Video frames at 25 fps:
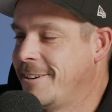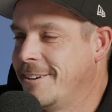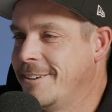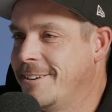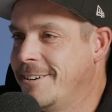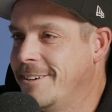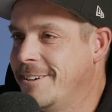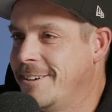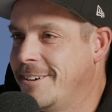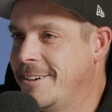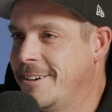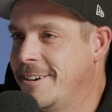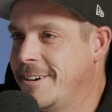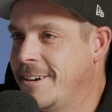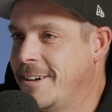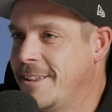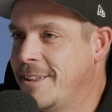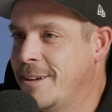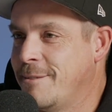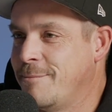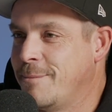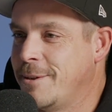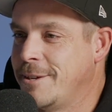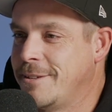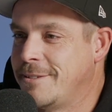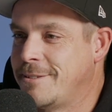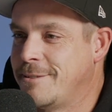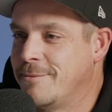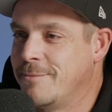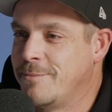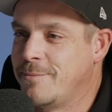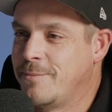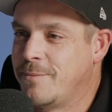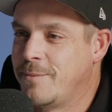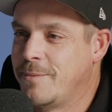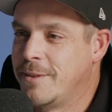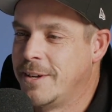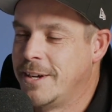God, they made
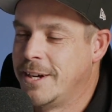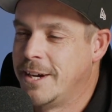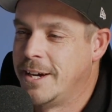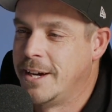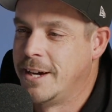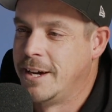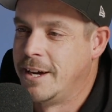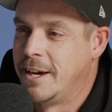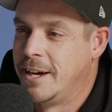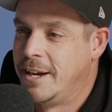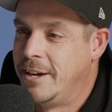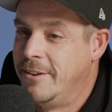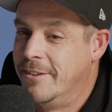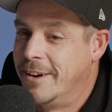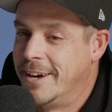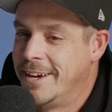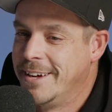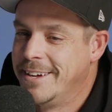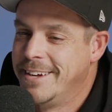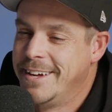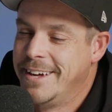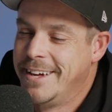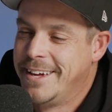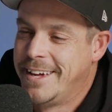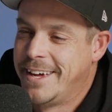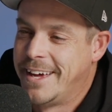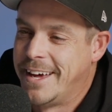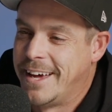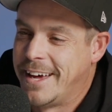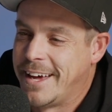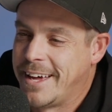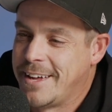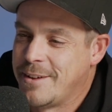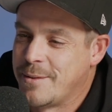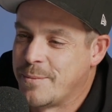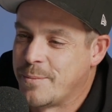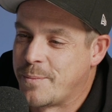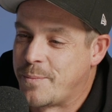some. Yeah, anyway.
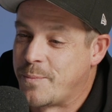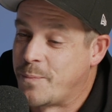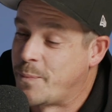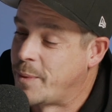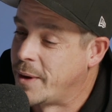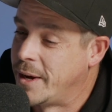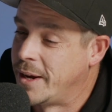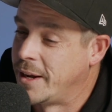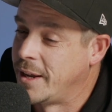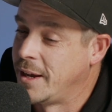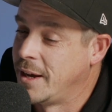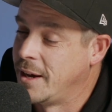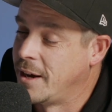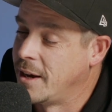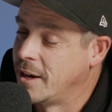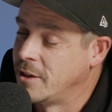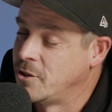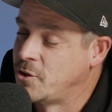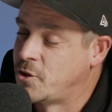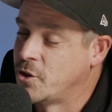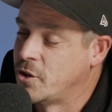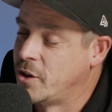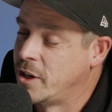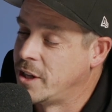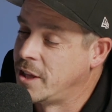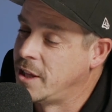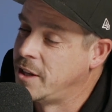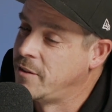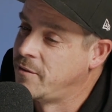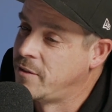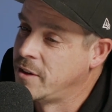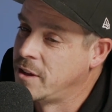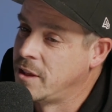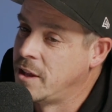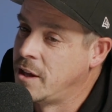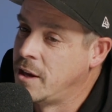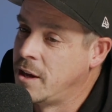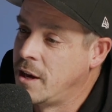But yeah, I enjoyed
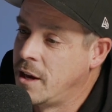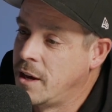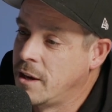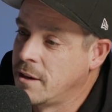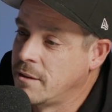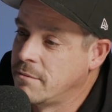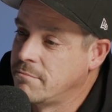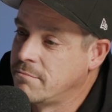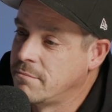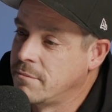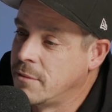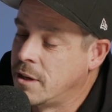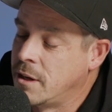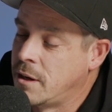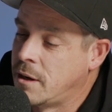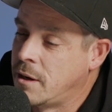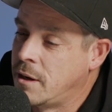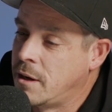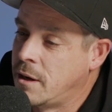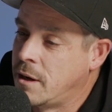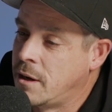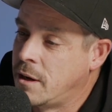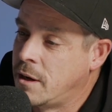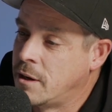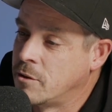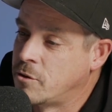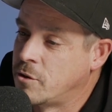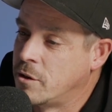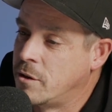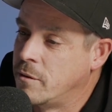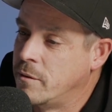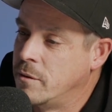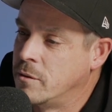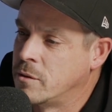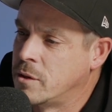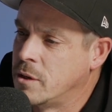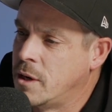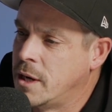living there. Uh, sort
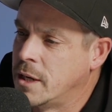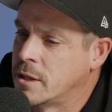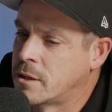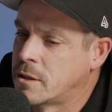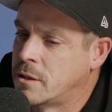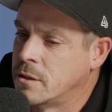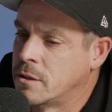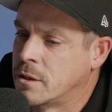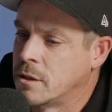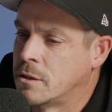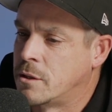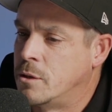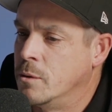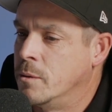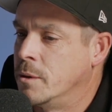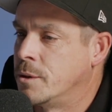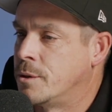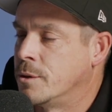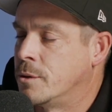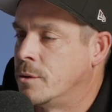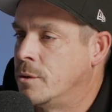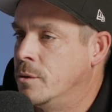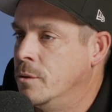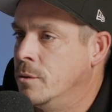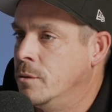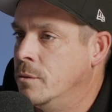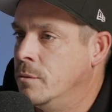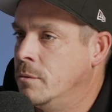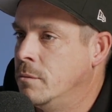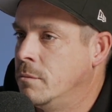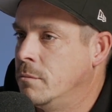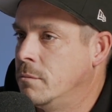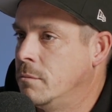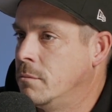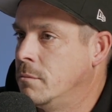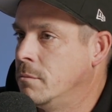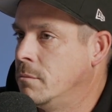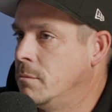of, it was nice because I still went to school.
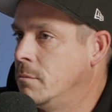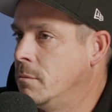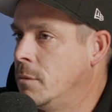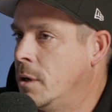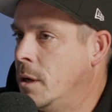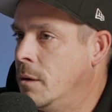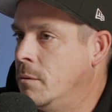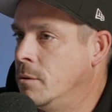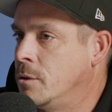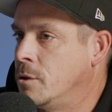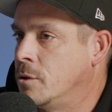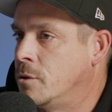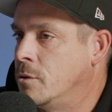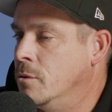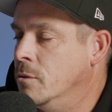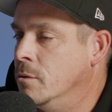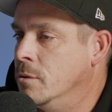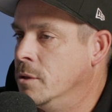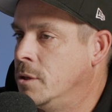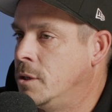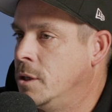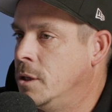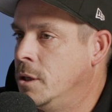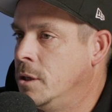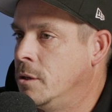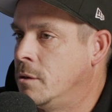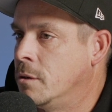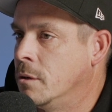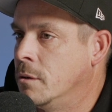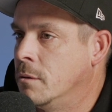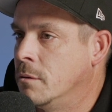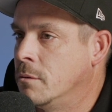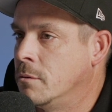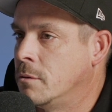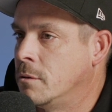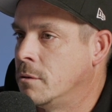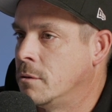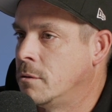I went to school in the city, so
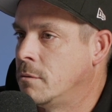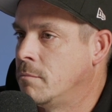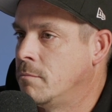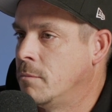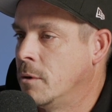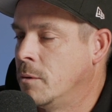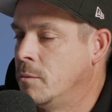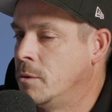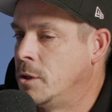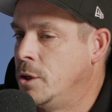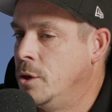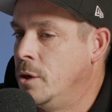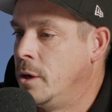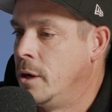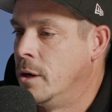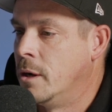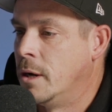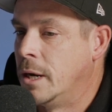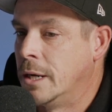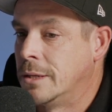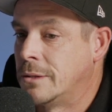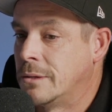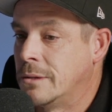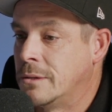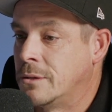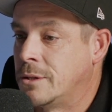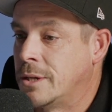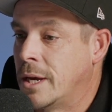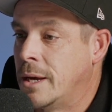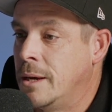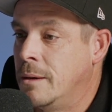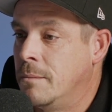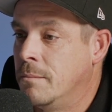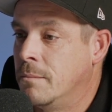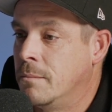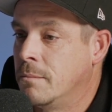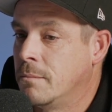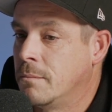it was. Just, I went to uni high, so the
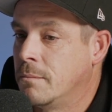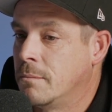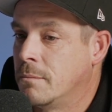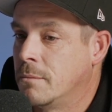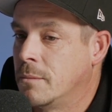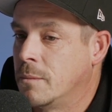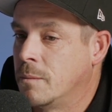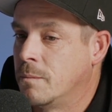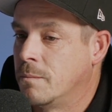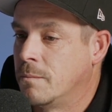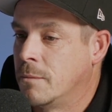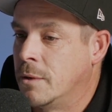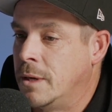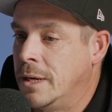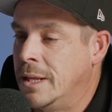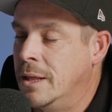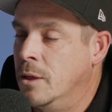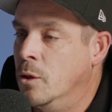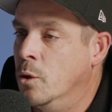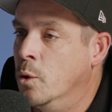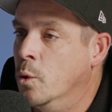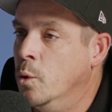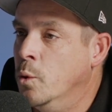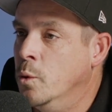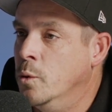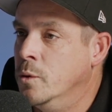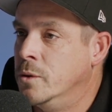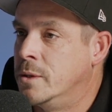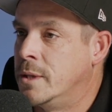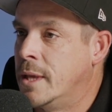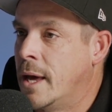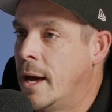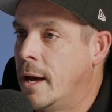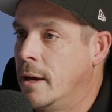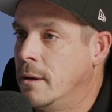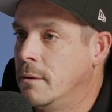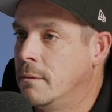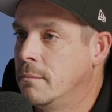same. I didn't lose
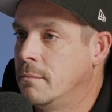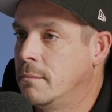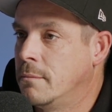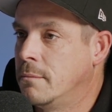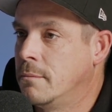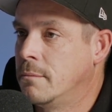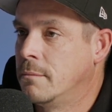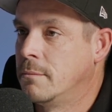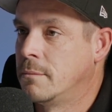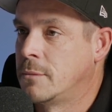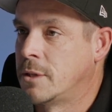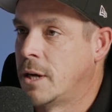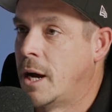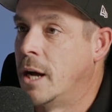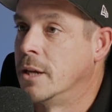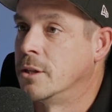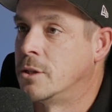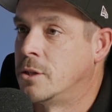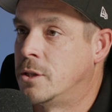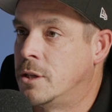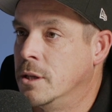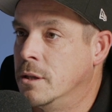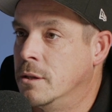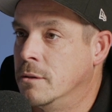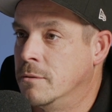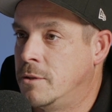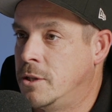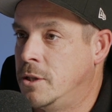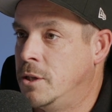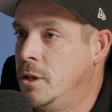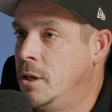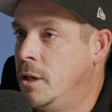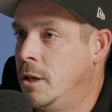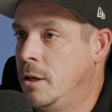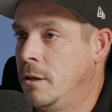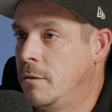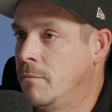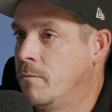that mm-hmm. touch mm -hmm. to the
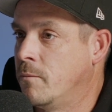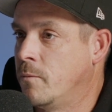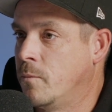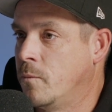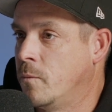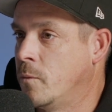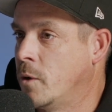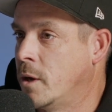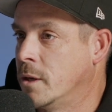city. Yep.